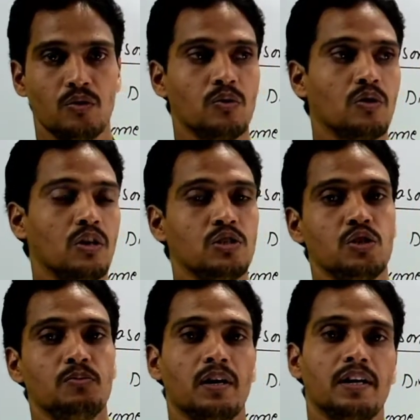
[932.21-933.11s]
to
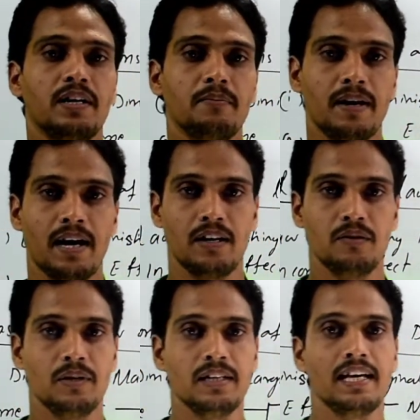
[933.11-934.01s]
consume or
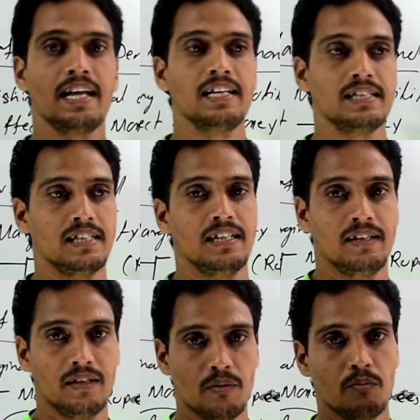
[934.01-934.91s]
demand when there is
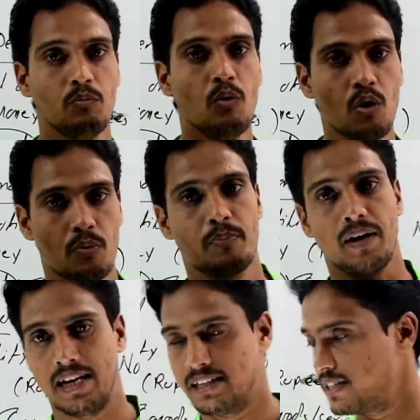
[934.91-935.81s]
a more
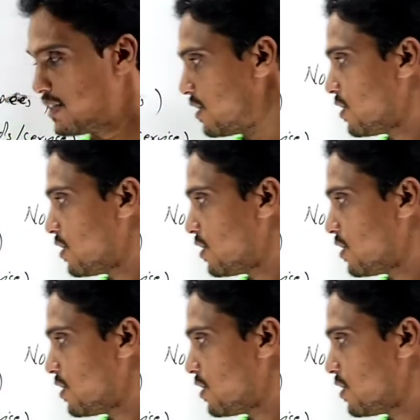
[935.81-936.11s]
price.